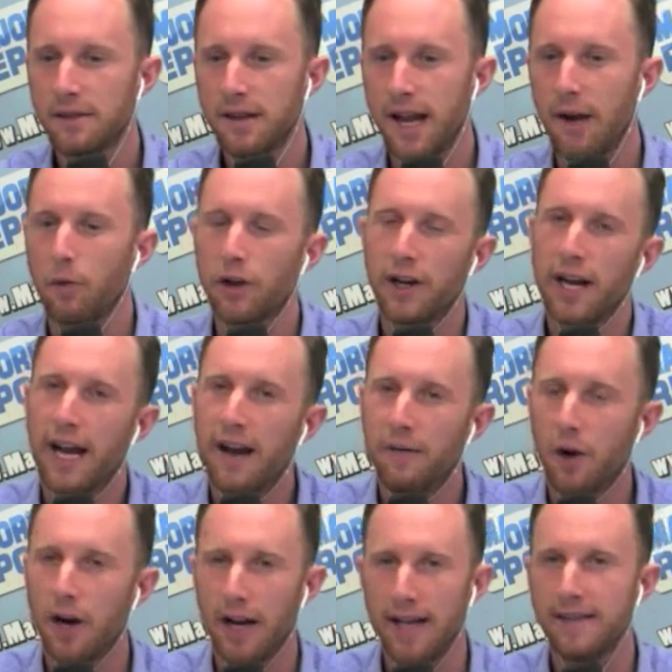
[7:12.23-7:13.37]
and we're going to have
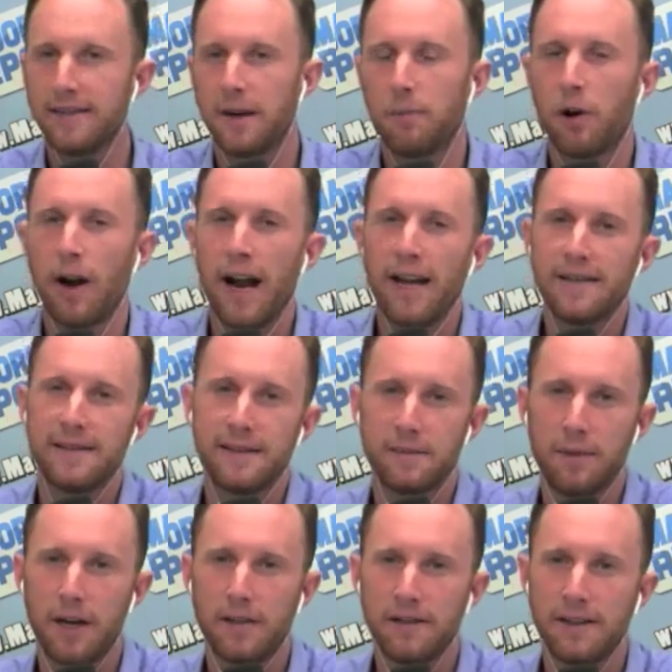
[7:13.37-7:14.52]
our heads up our asses
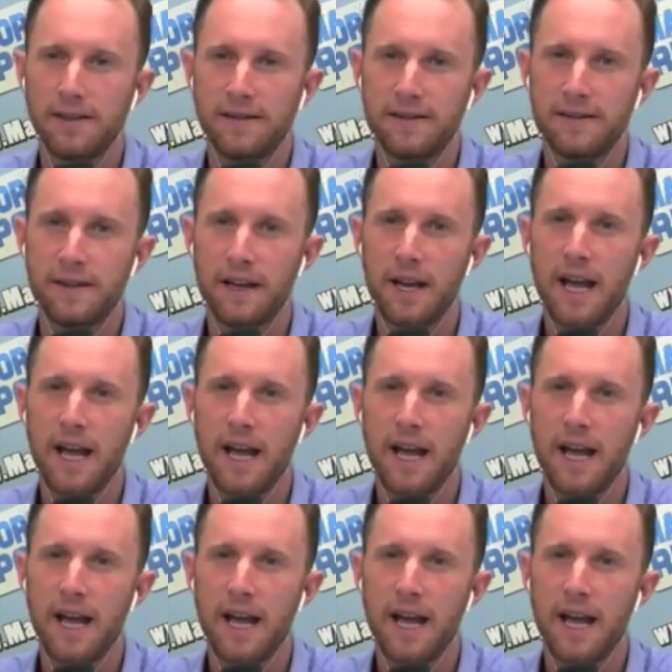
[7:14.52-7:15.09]
about this,